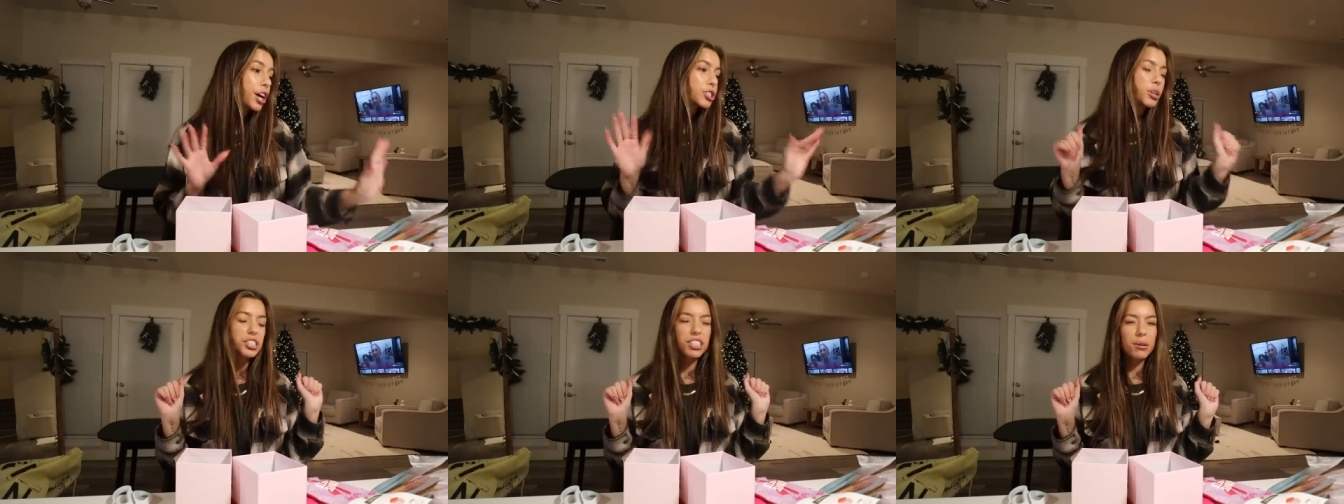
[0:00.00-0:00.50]

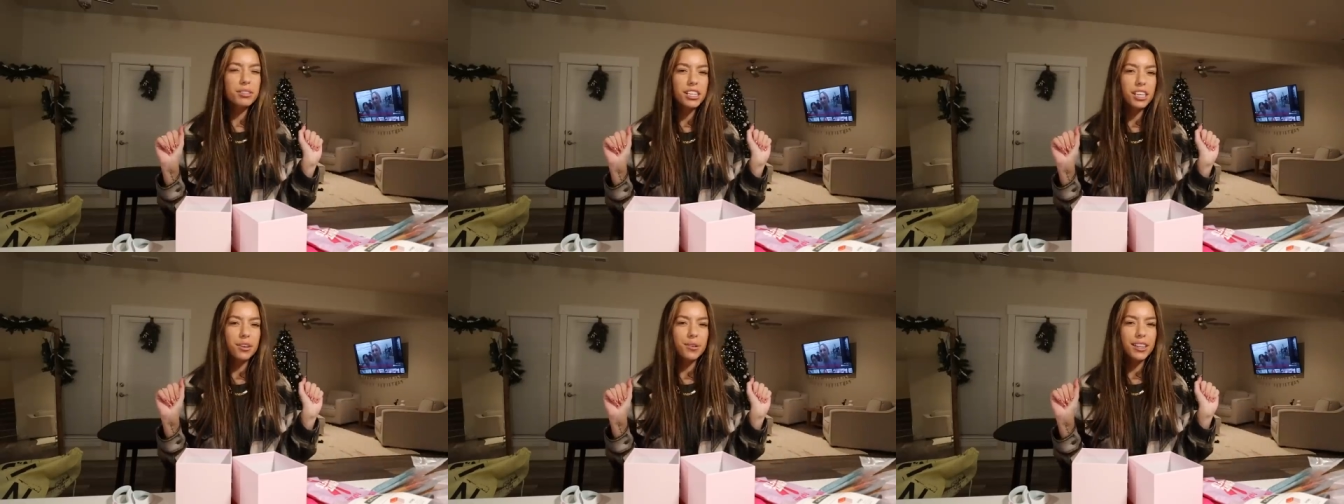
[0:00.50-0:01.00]
So I just thought it
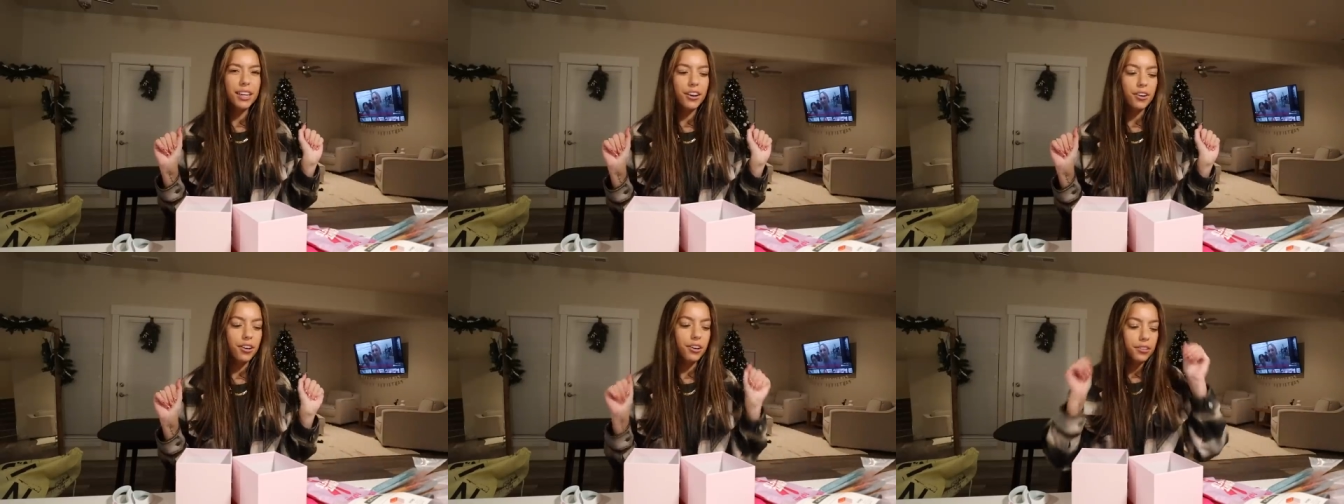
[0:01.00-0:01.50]
was cute and
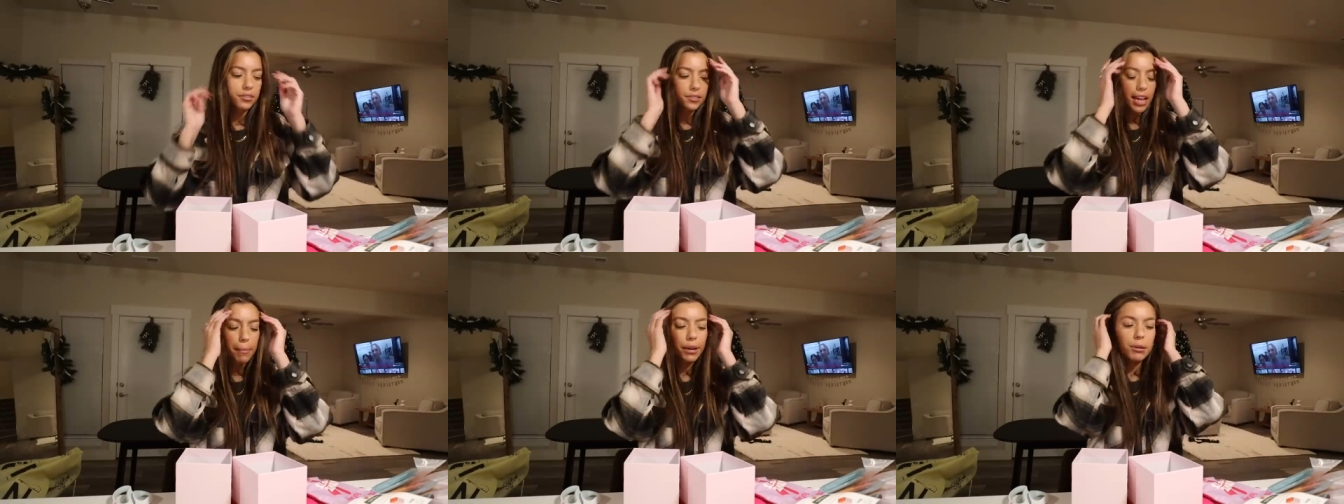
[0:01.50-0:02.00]
little.
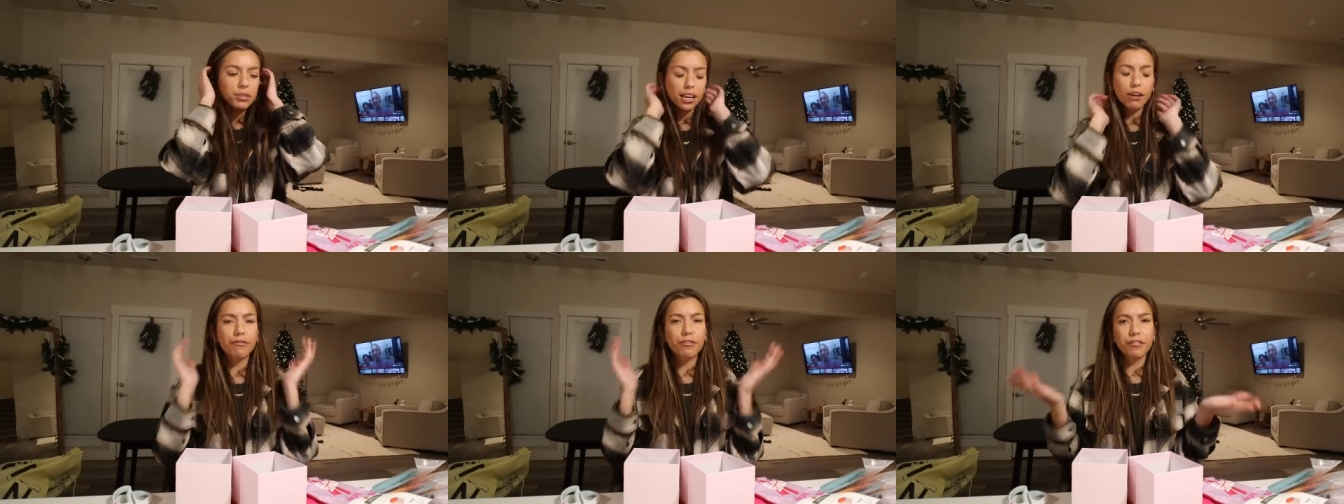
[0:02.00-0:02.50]
I mean, it was
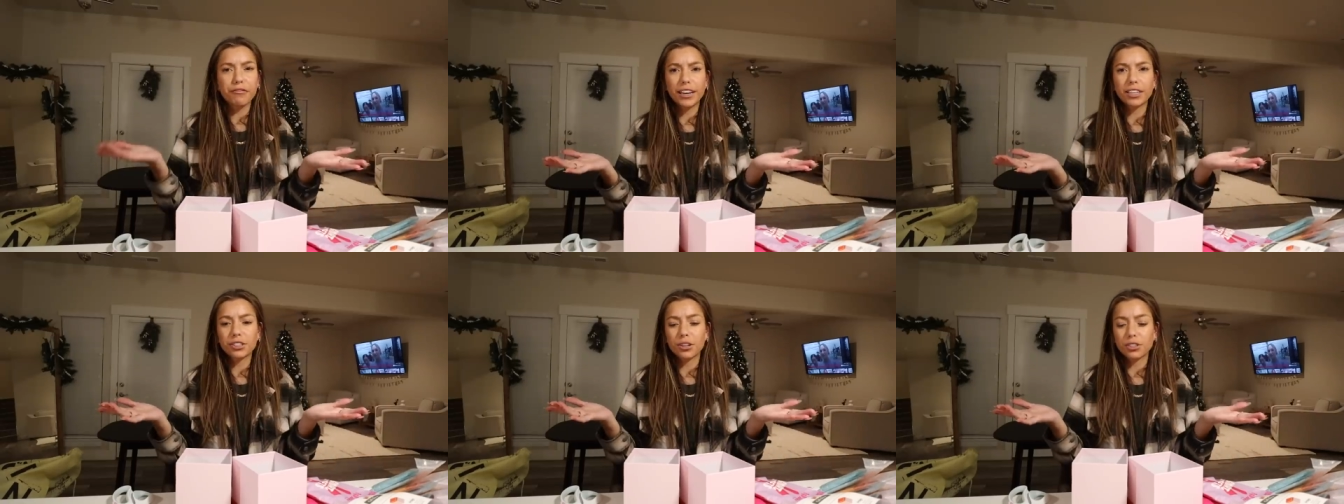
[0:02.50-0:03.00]
like a full
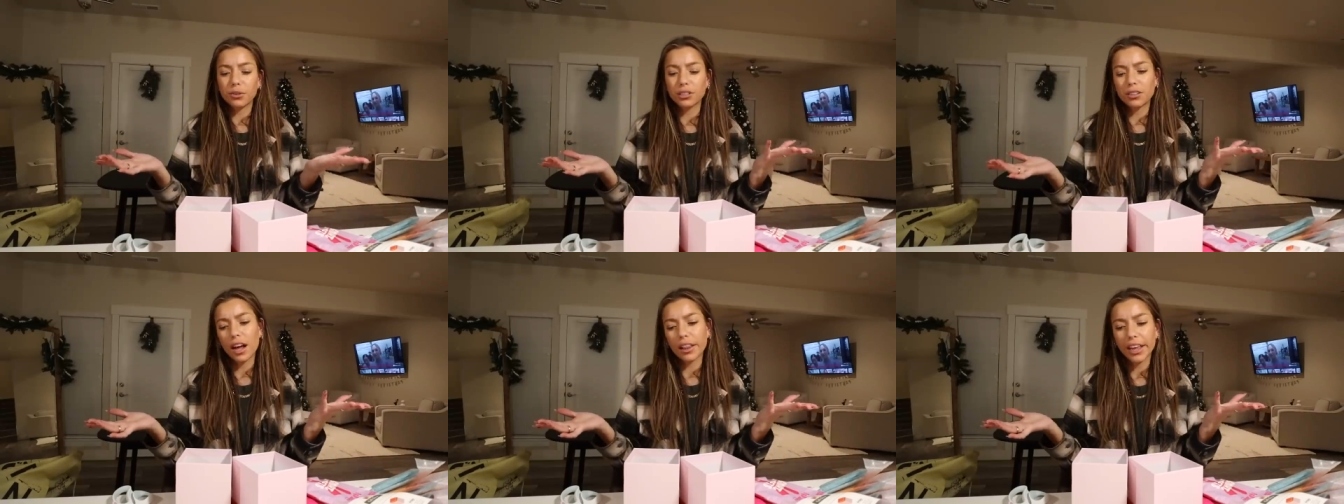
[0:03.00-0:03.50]
facial, so
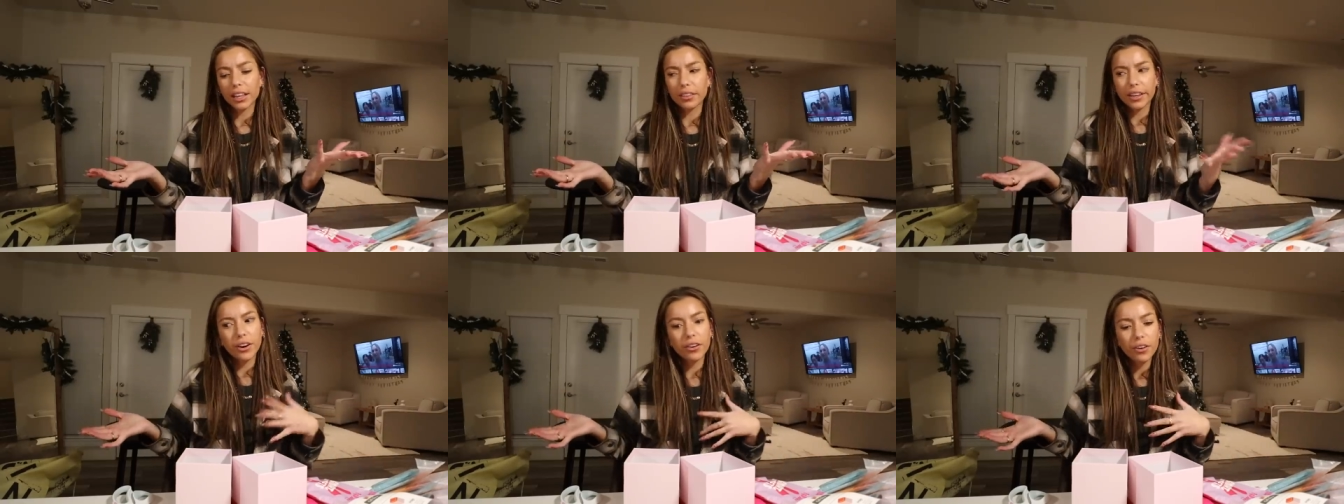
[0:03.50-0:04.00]
it's not like
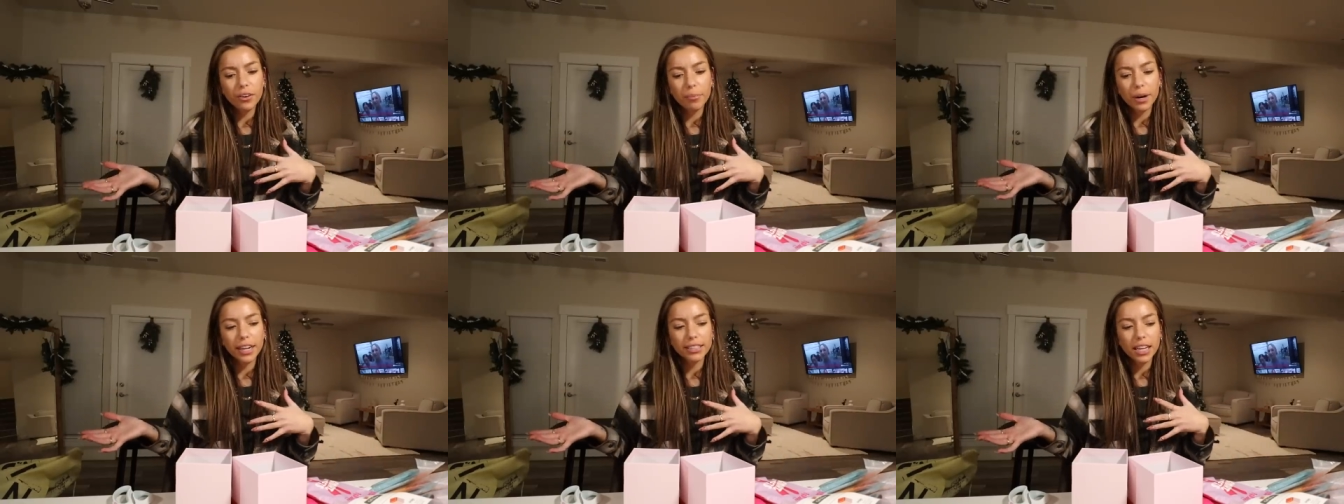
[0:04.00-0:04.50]
little,
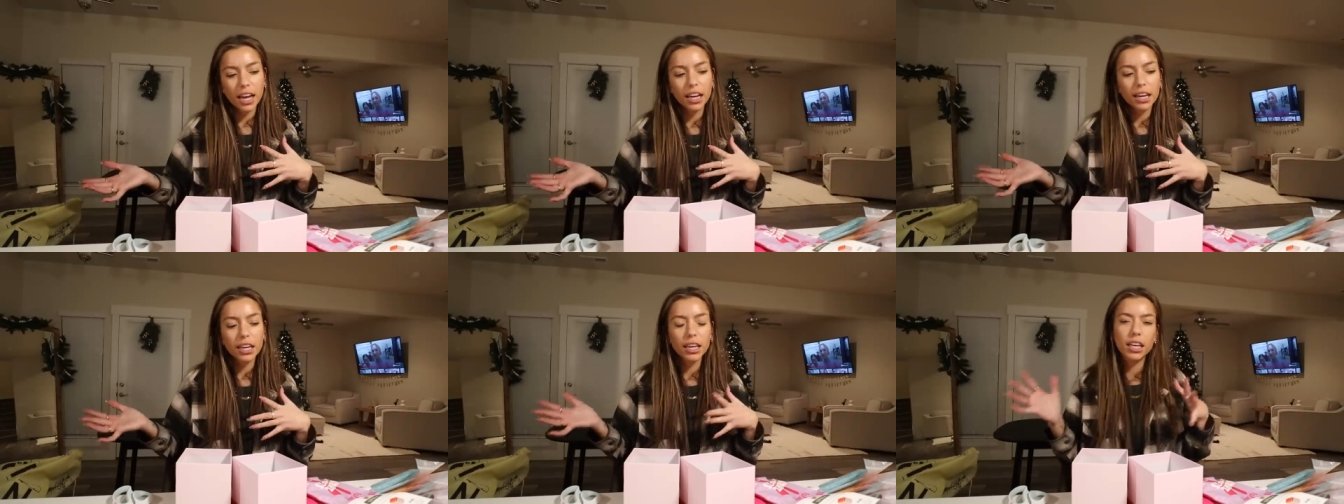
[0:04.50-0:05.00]
but it's
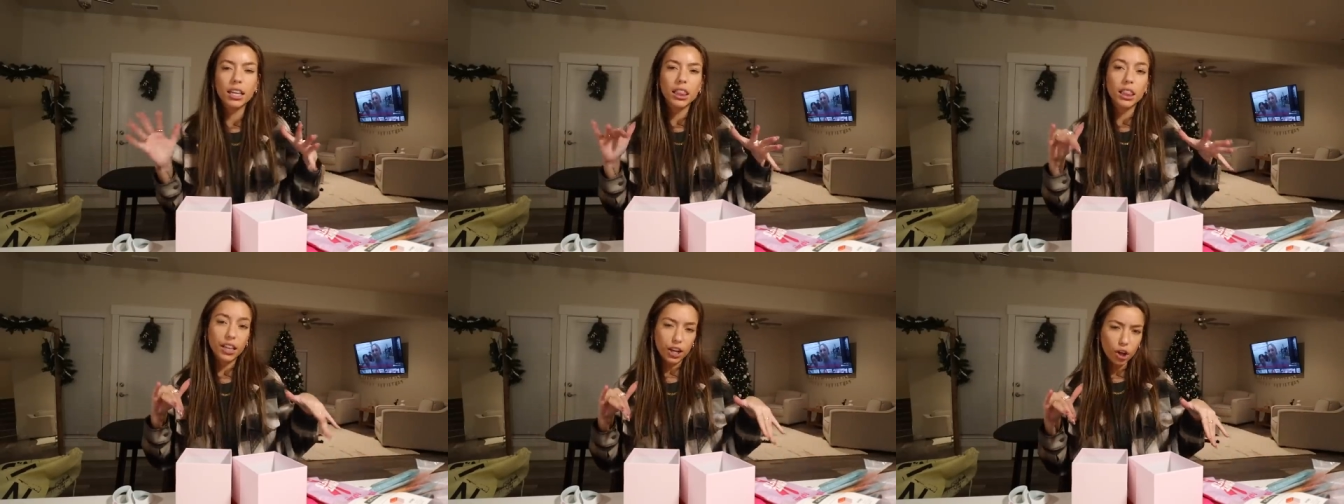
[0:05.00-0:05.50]
like
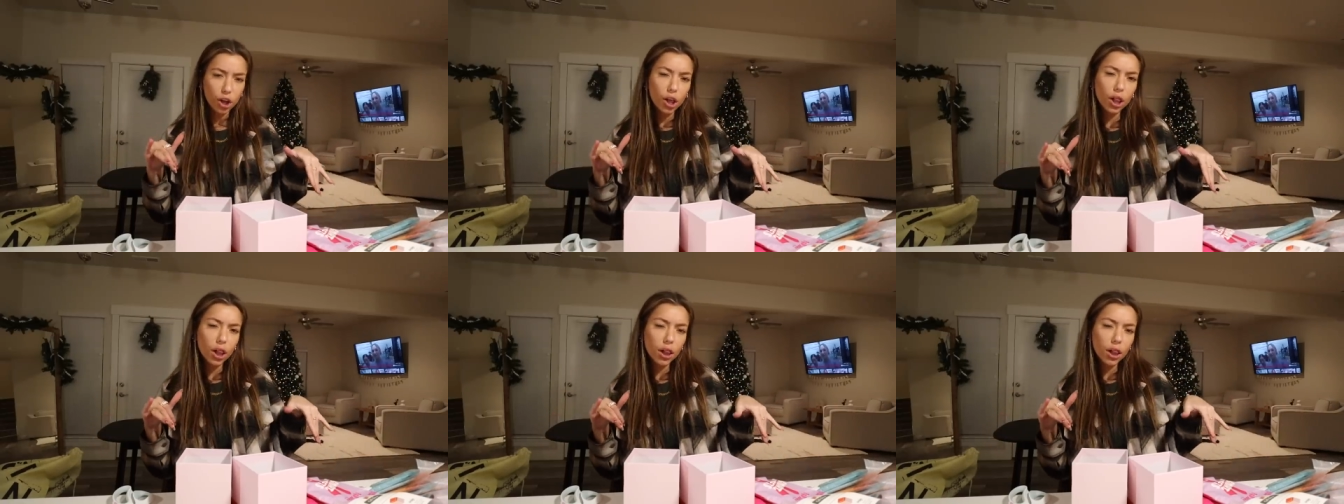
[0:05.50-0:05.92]
little.